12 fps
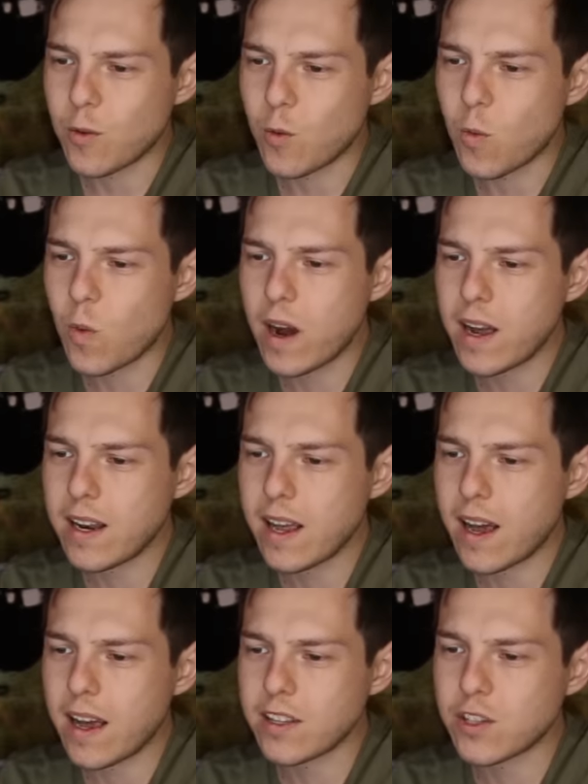what
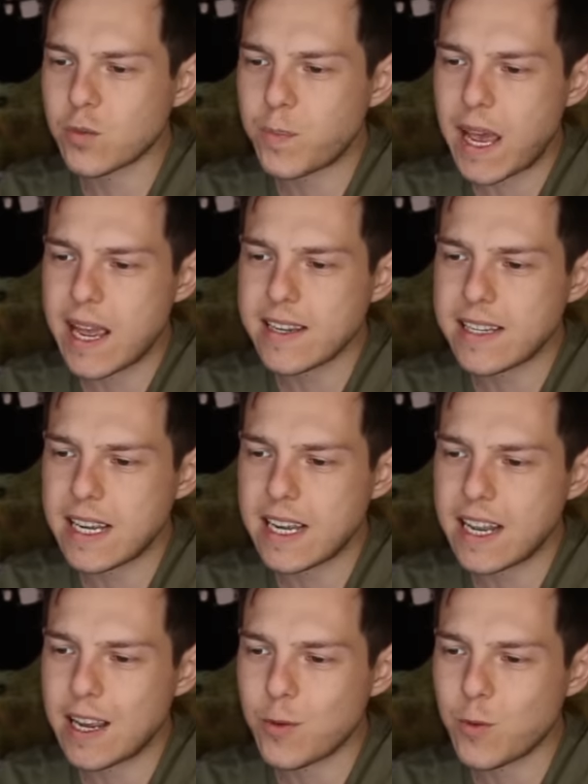I spend
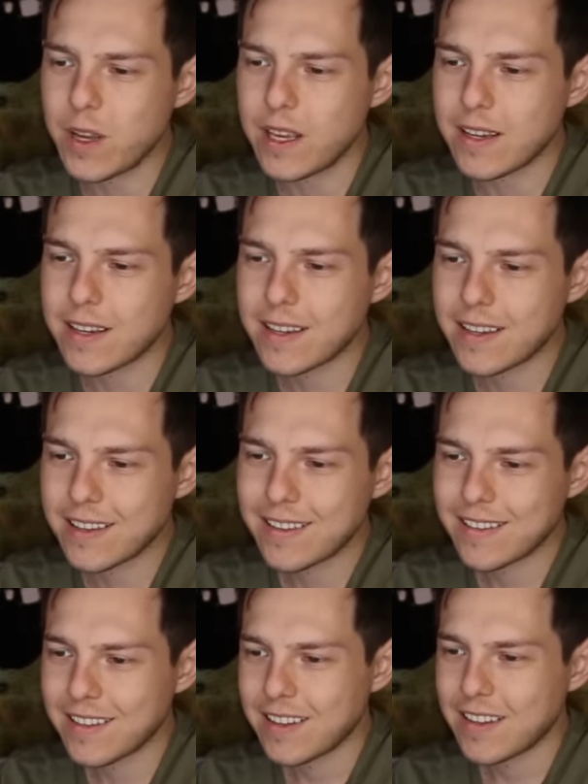in a week.
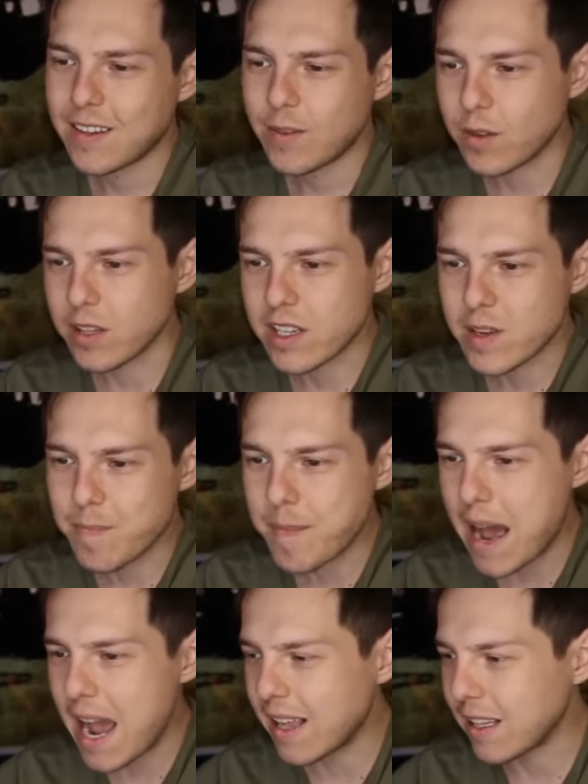The
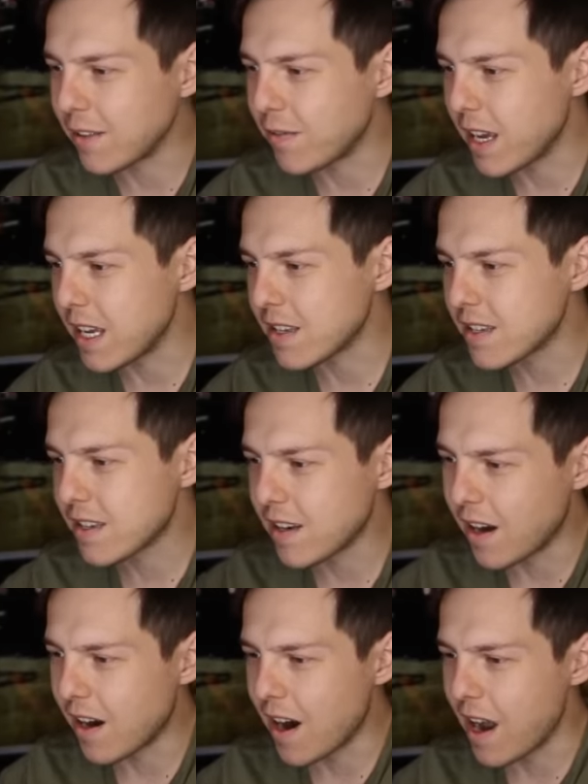smiley face.
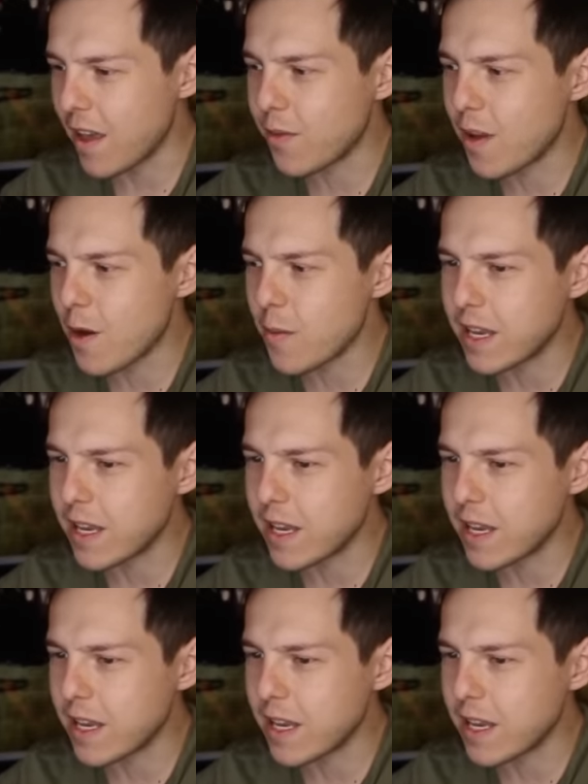All right, there